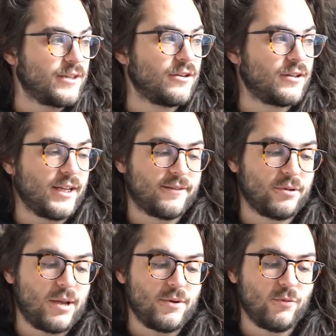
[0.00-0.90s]
And like,
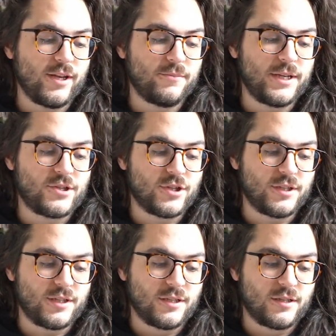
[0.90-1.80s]
I mean, I had
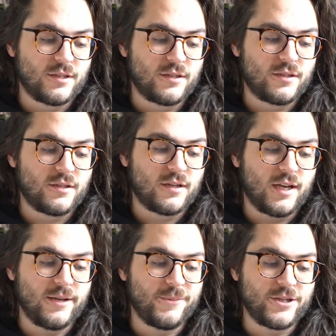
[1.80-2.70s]

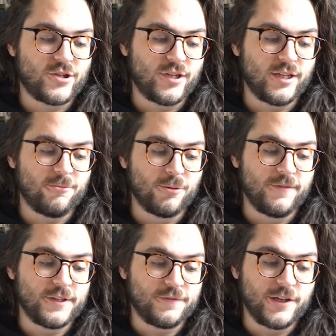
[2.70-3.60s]
mentioned in a
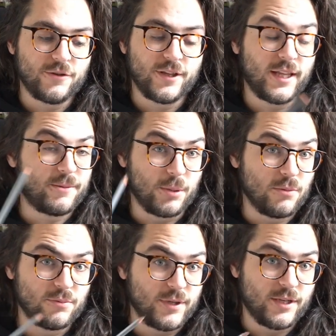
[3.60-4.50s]
previous video that like
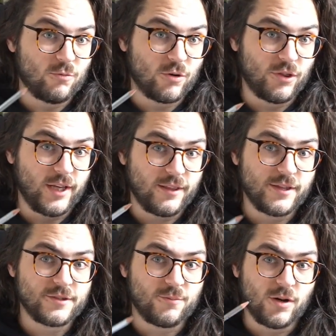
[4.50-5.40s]
probably in a world like
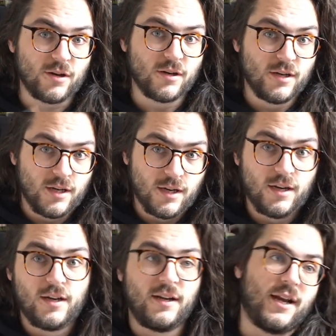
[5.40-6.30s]
this where
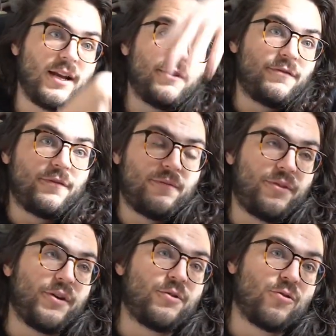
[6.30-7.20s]
kind of
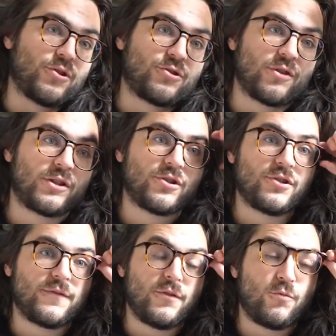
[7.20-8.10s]
the core
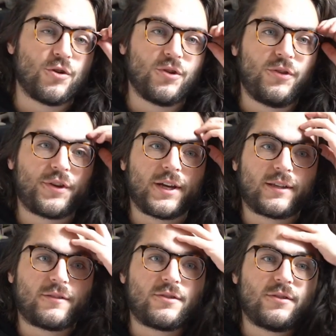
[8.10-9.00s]
structures of the world
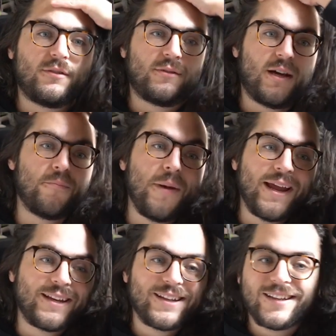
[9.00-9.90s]

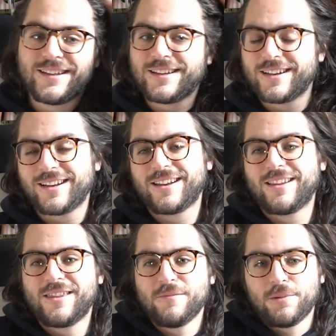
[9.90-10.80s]
abandoned
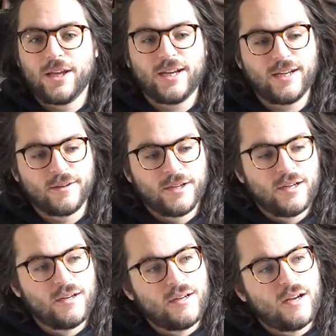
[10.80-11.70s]
the planet.
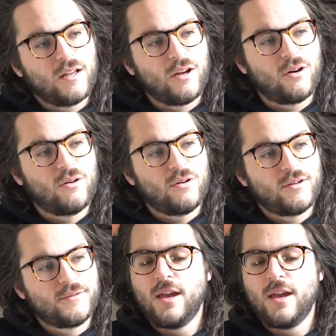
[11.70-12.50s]
Hello.